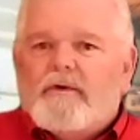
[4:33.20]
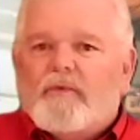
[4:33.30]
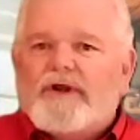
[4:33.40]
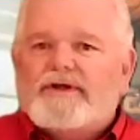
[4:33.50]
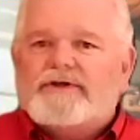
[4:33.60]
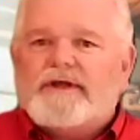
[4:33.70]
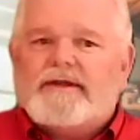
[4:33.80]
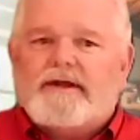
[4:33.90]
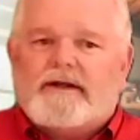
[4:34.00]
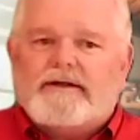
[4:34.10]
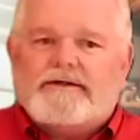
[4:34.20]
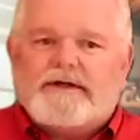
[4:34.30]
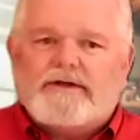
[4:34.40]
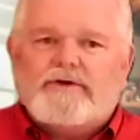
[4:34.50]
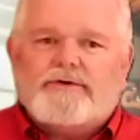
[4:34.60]
We see that
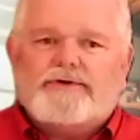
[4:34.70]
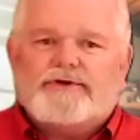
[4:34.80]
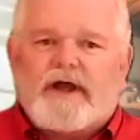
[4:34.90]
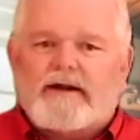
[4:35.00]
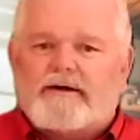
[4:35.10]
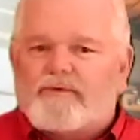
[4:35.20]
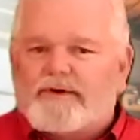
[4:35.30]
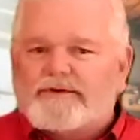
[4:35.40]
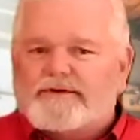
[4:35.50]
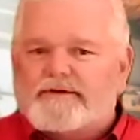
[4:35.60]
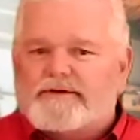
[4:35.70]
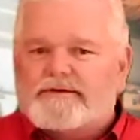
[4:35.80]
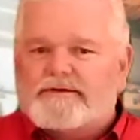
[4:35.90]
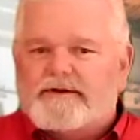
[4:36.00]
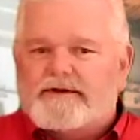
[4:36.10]
continuous cycle once the
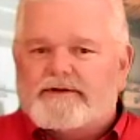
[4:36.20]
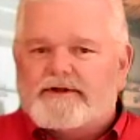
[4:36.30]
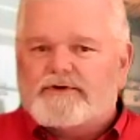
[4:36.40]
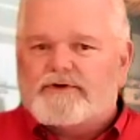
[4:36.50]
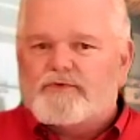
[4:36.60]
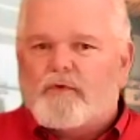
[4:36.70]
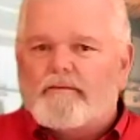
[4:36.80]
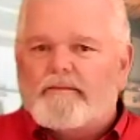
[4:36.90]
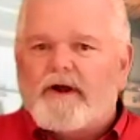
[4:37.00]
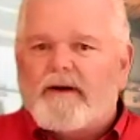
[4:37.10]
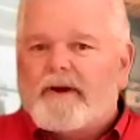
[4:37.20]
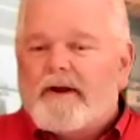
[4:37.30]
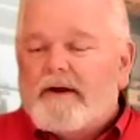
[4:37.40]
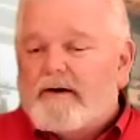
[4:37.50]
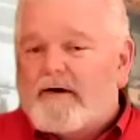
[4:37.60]
sensor is warmed up.
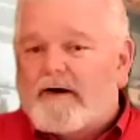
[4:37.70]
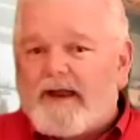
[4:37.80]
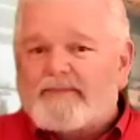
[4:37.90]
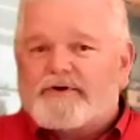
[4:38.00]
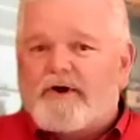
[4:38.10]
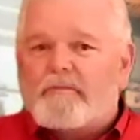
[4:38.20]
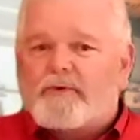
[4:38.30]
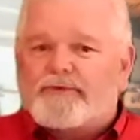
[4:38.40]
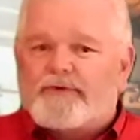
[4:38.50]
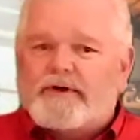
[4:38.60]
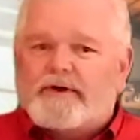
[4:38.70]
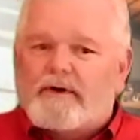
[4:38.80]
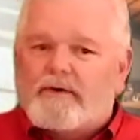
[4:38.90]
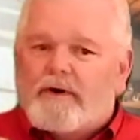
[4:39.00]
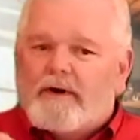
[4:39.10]
On a lab scope, we'll see it
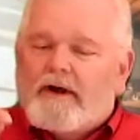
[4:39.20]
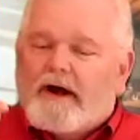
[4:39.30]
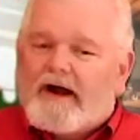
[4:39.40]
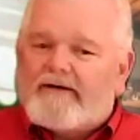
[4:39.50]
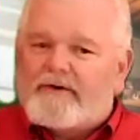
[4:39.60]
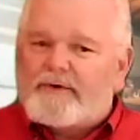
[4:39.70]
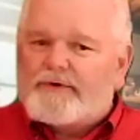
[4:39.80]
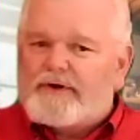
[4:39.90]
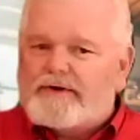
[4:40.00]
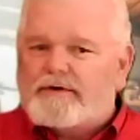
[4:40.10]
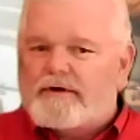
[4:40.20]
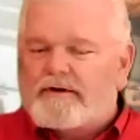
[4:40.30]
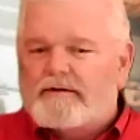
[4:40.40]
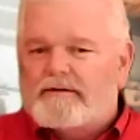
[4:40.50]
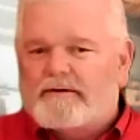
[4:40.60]
go high voltage,
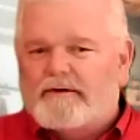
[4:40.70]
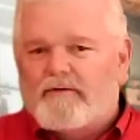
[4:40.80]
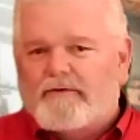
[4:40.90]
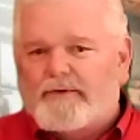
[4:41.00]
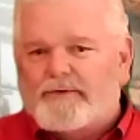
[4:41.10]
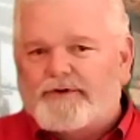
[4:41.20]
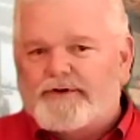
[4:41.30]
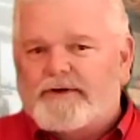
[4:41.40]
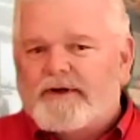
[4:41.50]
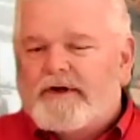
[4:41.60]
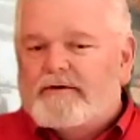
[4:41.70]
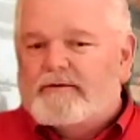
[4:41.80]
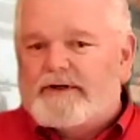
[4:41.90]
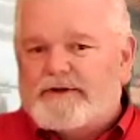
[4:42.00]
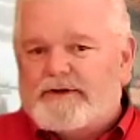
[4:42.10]
low voltage,
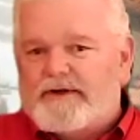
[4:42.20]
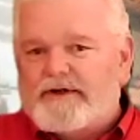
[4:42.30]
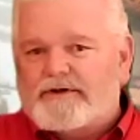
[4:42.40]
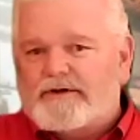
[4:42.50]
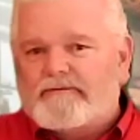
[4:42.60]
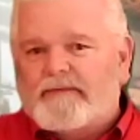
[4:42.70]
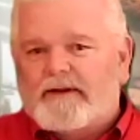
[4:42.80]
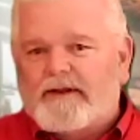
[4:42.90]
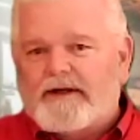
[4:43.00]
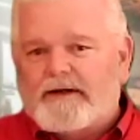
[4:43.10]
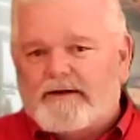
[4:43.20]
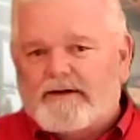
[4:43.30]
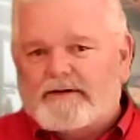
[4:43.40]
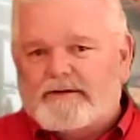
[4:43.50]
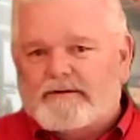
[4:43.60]
rich condition, lean
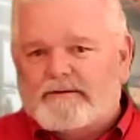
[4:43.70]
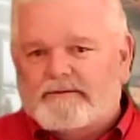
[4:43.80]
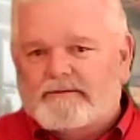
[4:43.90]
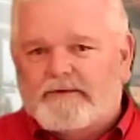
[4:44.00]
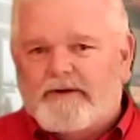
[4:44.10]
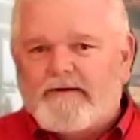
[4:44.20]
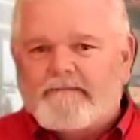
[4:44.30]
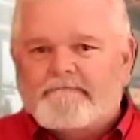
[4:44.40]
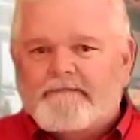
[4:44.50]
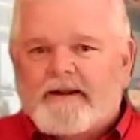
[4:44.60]
condition. Okay.